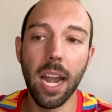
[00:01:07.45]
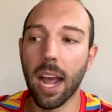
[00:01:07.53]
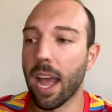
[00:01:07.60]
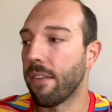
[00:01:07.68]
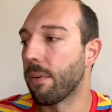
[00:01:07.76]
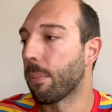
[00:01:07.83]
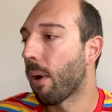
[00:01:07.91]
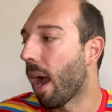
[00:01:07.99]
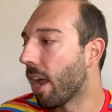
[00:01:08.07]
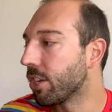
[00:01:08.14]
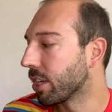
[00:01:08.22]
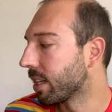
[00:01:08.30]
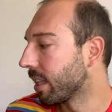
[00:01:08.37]
I have a
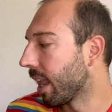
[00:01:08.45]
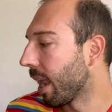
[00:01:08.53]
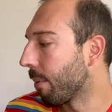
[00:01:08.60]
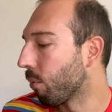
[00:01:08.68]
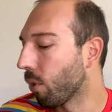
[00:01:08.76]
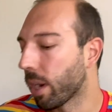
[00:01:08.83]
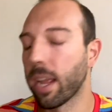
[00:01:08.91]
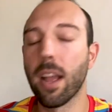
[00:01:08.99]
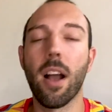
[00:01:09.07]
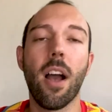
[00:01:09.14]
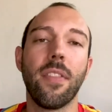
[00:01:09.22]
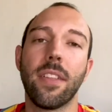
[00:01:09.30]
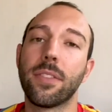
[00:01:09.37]
project that I'm working
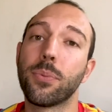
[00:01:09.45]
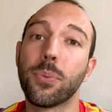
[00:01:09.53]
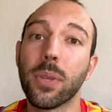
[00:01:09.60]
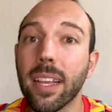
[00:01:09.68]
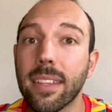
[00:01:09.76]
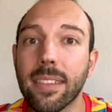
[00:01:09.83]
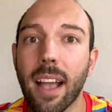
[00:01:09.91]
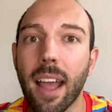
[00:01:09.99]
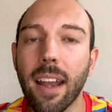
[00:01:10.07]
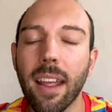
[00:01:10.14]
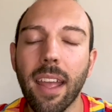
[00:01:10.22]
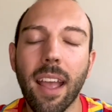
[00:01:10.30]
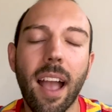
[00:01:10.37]
on that's really
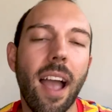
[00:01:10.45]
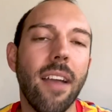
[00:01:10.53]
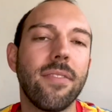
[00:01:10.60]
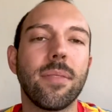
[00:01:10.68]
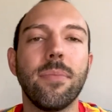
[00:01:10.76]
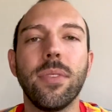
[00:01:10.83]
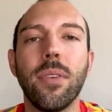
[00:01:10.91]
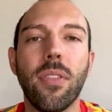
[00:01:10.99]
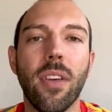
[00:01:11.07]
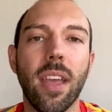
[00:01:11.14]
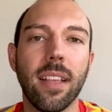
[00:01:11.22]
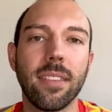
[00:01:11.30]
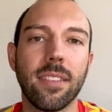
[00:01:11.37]
exciting. I have some new
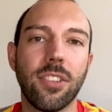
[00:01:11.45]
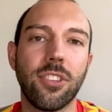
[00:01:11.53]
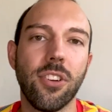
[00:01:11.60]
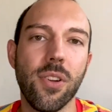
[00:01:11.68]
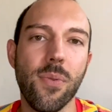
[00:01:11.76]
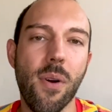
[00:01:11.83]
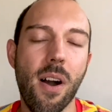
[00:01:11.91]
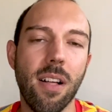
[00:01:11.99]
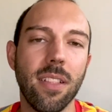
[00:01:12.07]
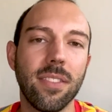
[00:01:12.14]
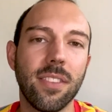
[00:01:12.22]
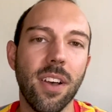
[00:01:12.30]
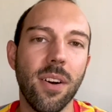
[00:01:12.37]
things to show you
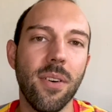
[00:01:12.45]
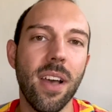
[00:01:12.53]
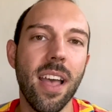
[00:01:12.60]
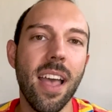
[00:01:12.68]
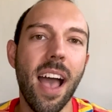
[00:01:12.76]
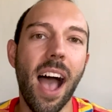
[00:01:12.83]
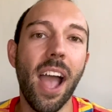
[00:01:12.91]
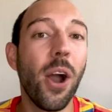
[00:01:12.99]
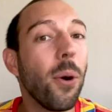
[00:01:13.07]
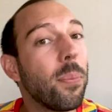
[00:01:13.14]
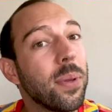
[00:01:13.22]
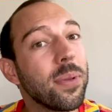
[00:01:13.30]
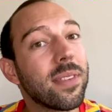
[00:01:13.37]
all, so I
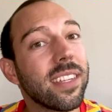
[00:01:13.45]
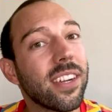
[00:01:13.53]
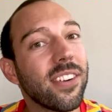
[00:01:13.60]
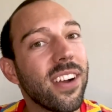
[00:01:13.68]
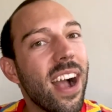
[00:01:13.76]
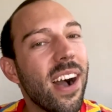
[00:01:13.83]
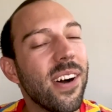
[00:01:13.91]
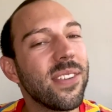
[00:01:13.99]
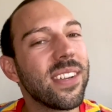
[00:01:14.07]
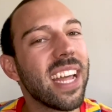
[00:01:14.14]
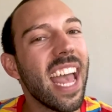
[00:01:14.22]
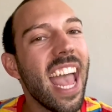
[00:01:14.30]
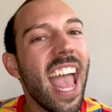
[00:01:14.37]
hope you stick
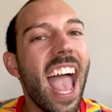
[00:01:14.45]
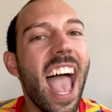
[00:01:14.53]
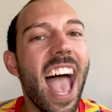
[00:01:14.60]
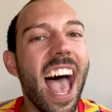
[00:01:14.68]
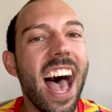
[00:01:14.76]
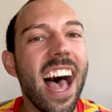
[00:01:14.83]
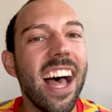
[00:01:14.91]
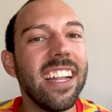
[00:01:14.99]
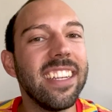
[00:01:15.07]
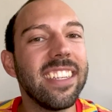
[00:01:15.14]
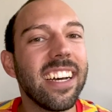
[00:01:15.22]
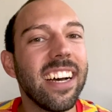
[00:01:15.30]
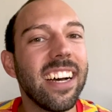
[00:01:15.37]
around
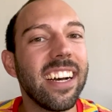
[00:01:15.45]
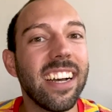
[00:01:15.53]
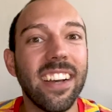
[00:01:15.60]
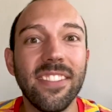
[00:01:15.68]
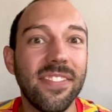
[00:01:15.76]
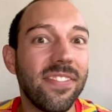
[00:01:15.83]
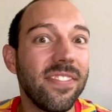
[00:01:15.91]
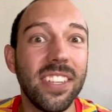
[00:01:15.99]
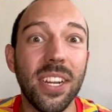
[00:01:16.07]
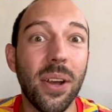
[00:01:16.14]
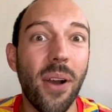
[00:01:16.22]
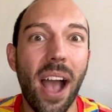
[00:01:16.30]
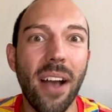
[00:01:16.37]
and uh, you
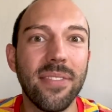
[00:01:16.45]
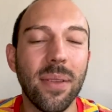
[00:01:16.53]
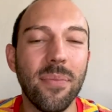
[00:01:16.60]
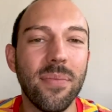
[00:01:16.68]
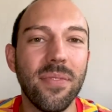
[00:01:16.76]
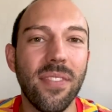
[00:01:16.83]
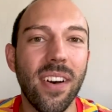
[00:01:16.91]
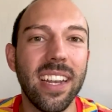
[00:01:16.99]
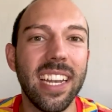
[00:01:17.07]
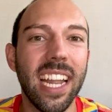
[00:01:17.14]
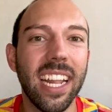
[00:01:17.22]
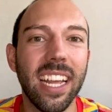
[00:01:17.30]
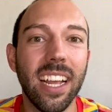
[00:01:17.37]
know, have some fun
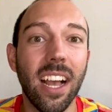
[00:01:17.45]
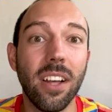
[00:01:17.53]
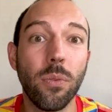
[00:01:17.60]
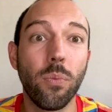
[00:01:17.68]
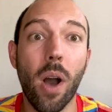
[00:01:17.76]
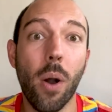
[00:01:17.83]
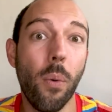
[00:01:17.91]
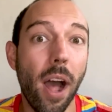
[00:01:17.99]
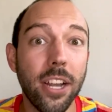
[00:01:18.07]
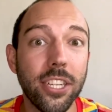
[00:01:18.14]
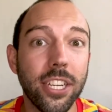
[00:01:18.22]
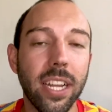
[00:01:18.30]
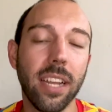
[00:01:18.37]
knitting while
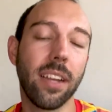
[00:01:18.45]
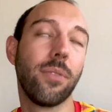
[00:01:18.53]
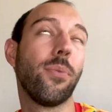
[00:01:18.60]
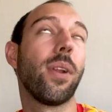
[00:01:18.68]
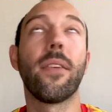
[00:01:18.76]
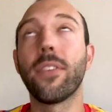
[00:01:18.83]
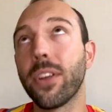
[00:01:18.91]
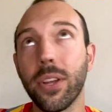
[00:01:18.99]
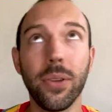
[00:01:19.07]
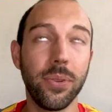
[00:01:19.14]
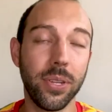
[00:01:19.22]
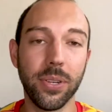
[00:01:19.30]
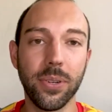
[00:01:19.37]
watching whatever
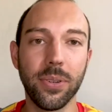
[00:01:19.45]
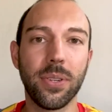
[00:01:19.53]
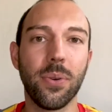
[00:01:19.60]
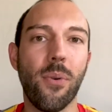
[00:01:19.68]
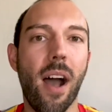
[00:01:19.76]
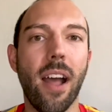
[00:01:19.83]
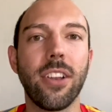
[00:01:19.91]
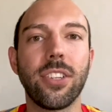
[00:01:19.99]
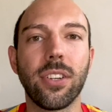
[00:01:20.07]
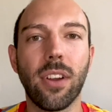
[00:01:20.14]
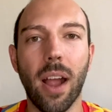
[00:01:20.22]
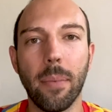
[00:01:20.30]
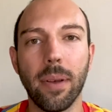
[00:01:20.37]
you do to watch.
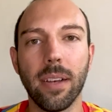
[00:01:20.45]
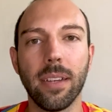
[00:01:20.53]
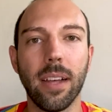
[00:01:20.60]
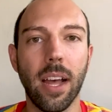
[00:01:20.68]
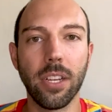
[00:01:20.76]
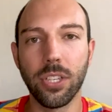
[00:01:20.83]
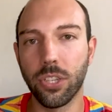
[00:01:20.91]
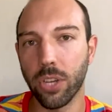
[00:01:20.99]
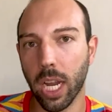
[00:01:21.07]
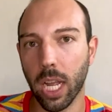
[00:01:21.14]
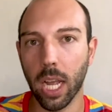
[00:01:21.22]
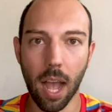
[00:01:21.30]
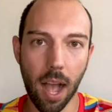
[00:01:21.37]
Grab a, a
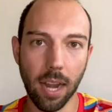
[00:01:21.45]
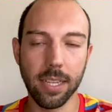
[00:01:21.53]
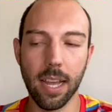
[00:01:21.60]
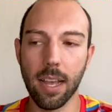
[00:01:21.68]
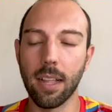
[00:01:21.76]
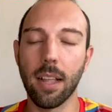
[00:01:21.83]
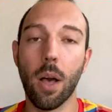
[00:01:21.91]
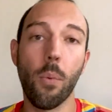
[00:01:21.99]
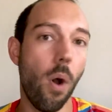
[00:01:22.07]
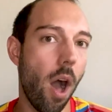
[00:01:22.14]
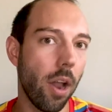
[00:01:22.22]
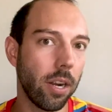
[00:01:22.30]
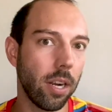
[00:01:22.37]
drink, cocktail, a
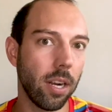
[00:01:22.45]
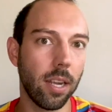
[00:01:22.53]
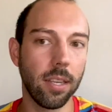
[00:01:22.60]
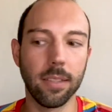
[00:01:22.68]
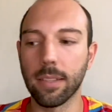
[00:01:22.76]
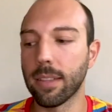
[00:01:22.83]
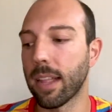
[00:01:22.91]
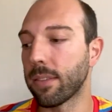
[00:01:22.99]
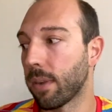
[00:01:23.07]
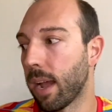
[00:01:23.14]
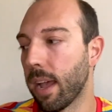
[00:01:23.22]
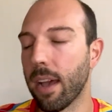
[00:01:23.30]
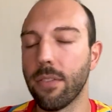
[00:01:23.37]
water, because that's
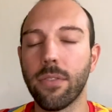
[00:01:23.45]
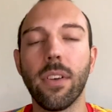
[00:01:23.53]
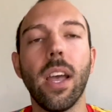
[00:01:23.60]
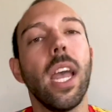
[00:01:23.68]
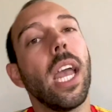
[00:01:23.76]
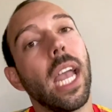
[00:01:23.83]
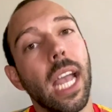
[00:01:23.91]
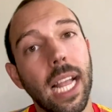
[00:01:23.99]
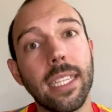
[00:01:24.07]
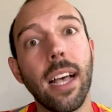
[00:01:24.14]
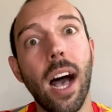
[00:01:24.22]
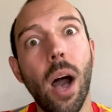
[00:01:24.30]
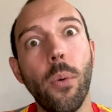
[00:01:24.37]
what I have. It's
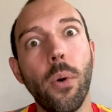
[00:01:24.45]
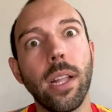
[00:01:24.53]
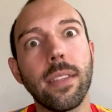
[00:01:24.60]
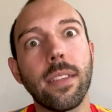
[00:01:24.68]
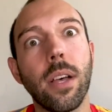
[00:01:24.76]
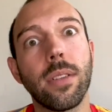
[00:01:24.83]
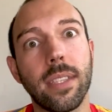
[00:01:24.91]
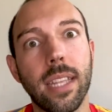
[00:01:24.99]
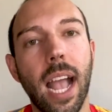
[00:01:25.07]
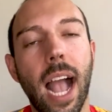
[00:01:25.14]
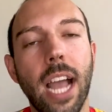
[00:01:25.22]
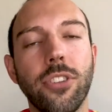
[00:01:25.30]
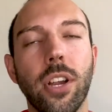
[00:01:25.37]
a hot one, so stay
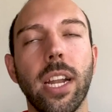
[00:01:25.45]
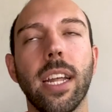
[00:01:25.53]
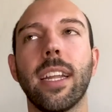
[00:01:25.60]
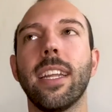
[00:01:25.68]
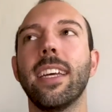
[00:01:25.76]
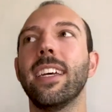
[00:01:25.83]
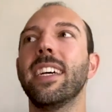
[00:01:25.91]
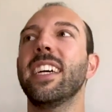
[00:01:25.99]
hydrated.